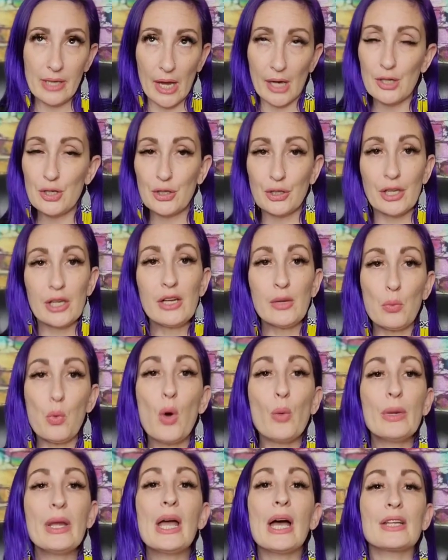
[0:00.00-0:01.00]
actually,
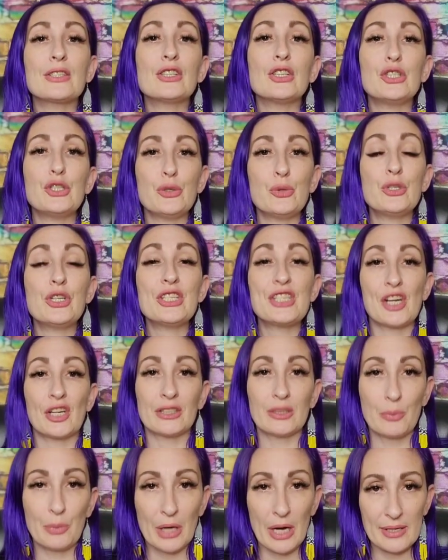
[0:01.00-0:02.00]
what we had to do to
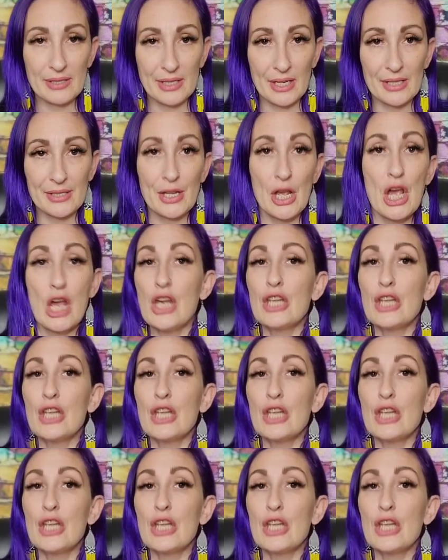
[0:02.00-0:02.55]
start the process.